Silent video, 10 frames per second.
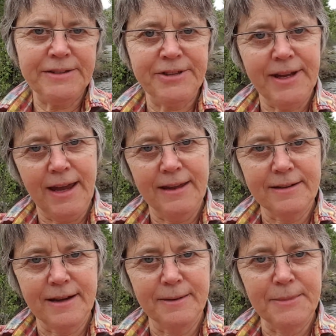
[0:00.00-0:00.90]
today
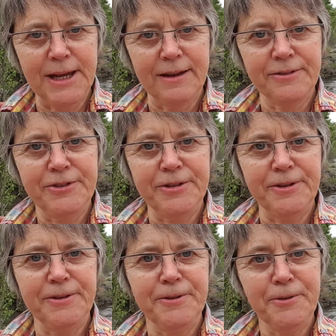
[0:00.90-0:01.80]
and come down
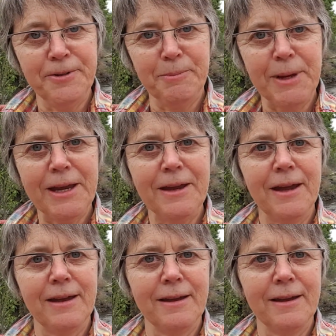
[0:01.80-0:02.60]
to the big